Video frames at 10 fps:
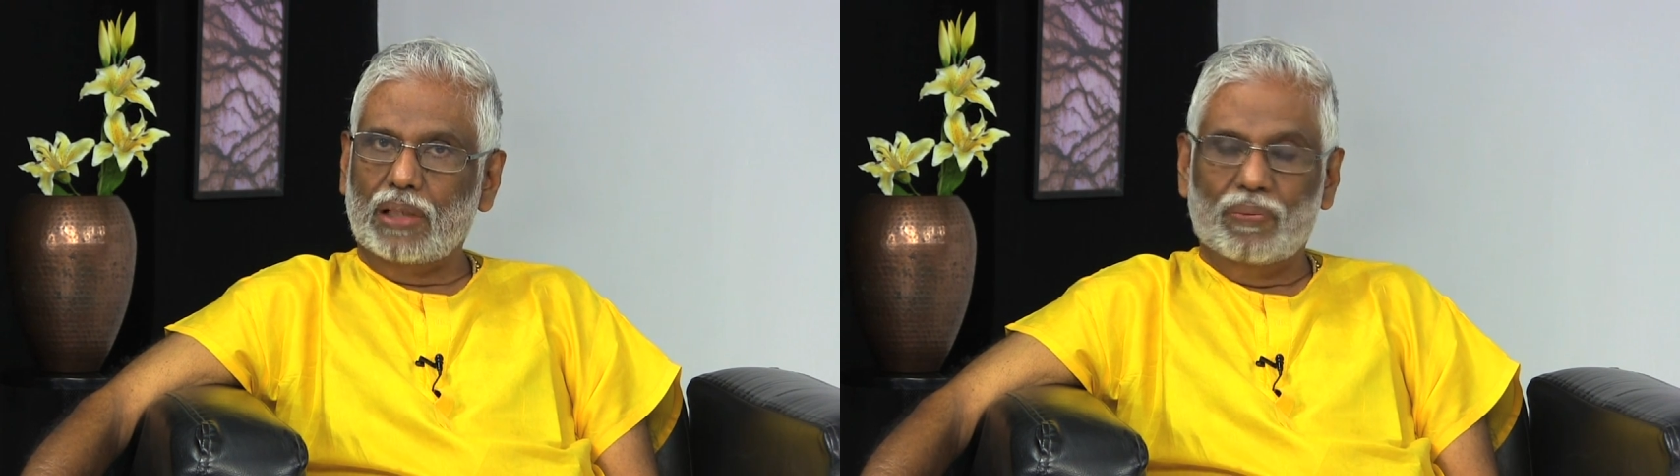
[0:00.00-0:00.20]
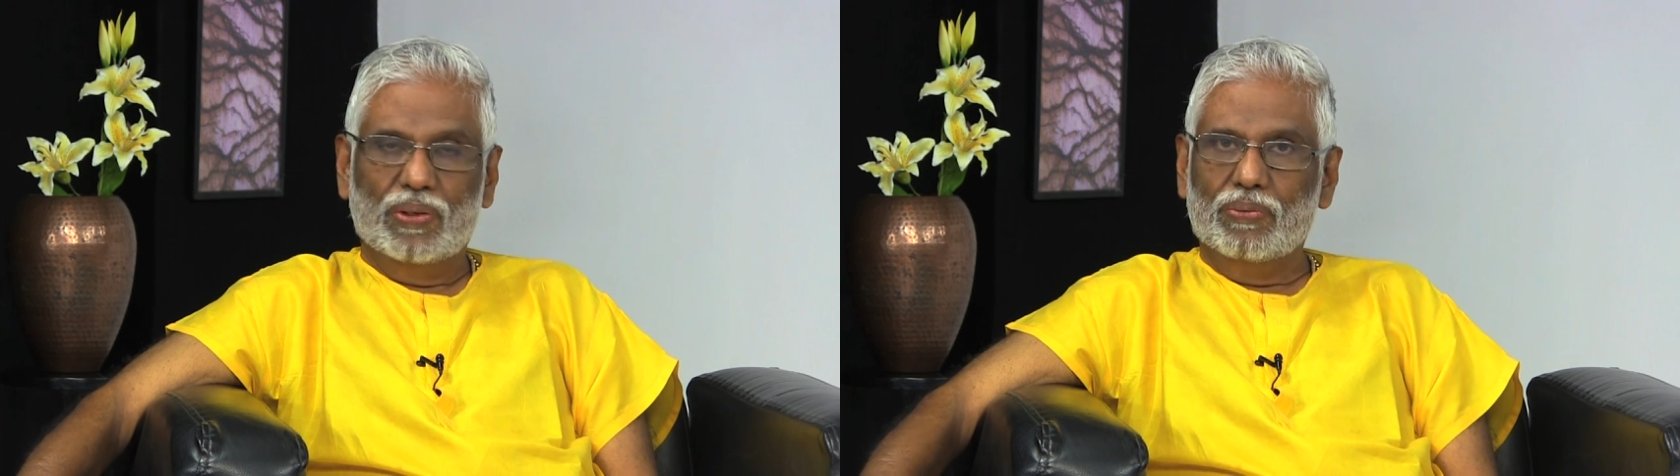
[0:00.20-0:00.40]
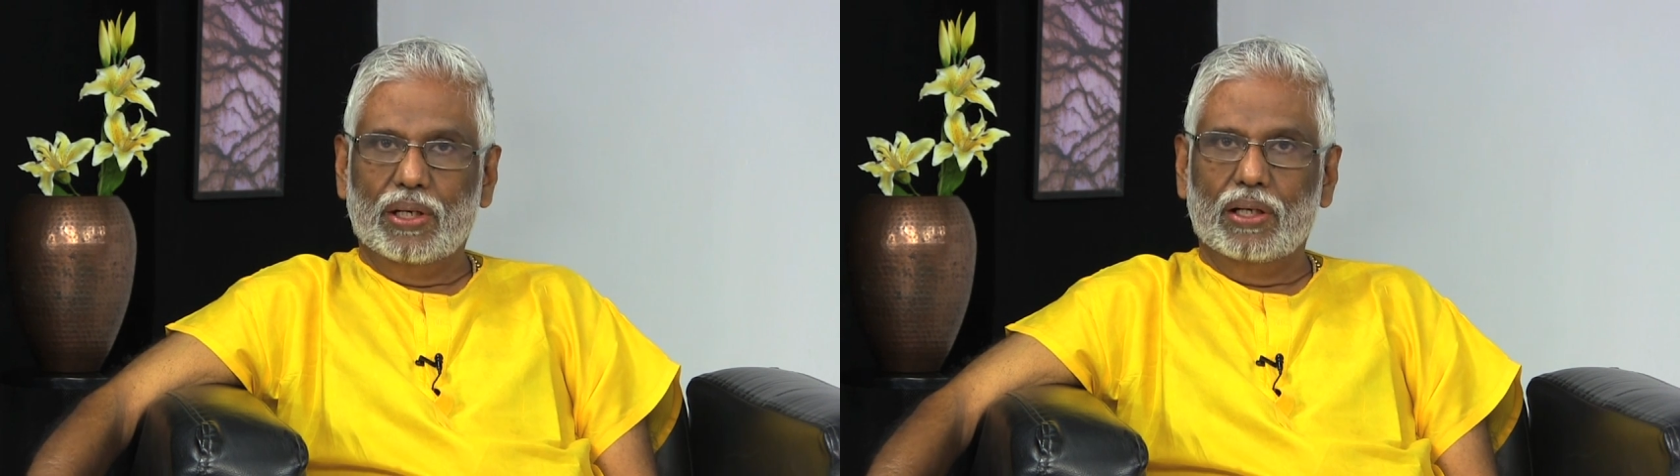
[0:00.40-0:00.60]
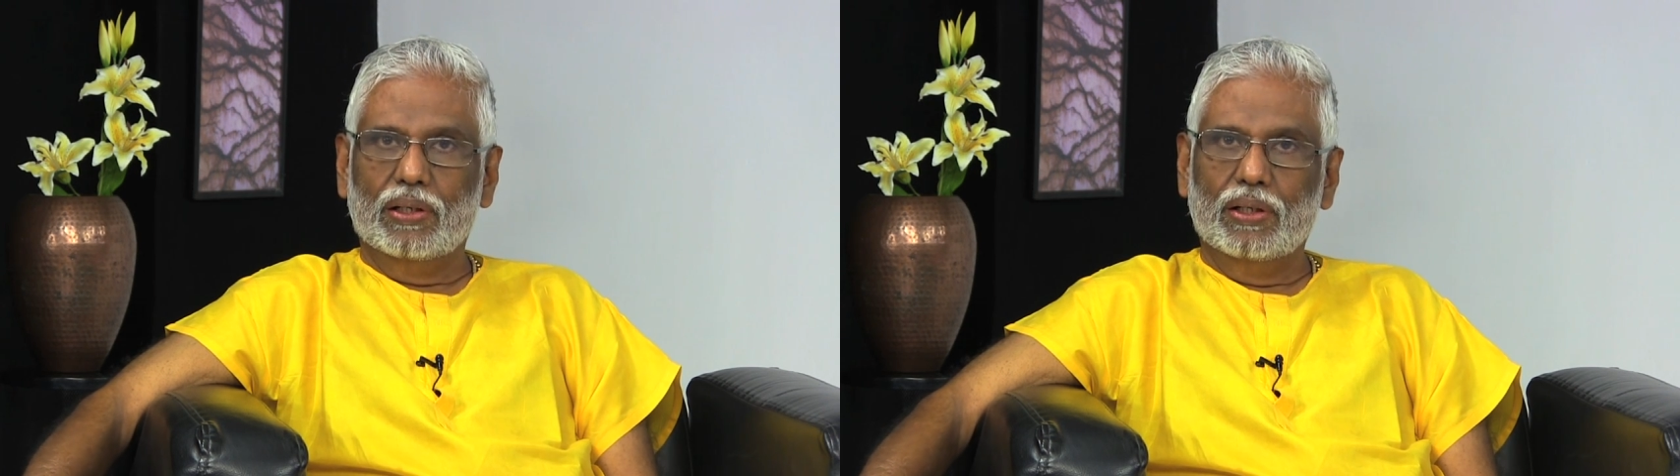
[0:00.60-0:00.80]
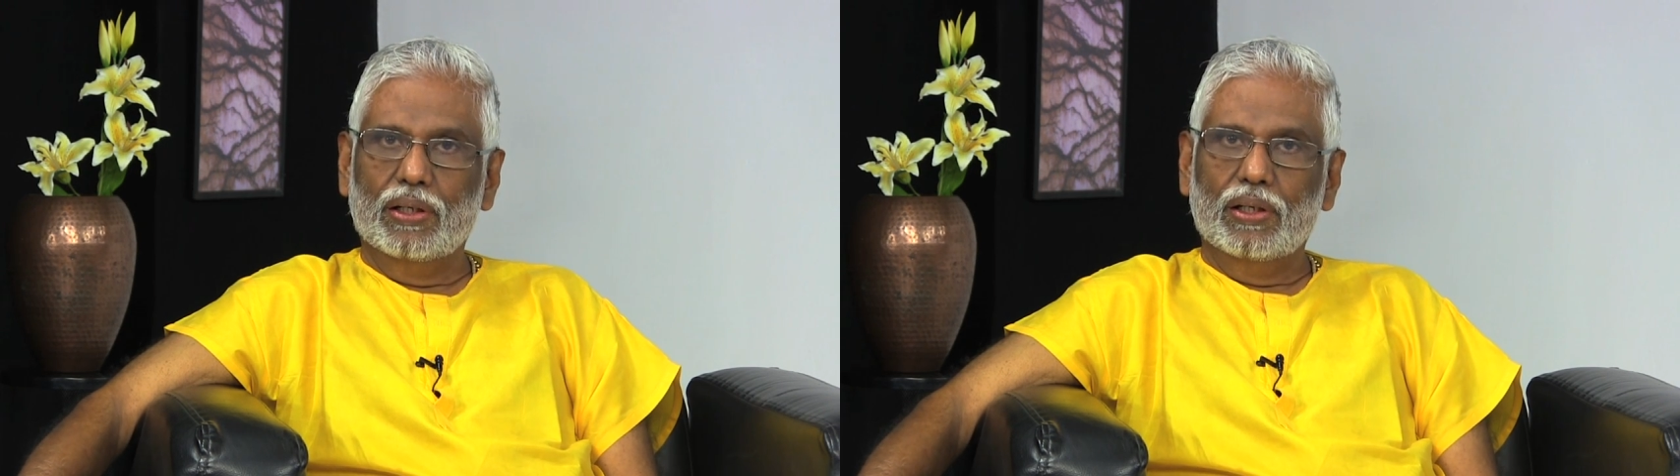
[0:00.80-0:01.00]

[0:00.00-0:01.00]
everywhere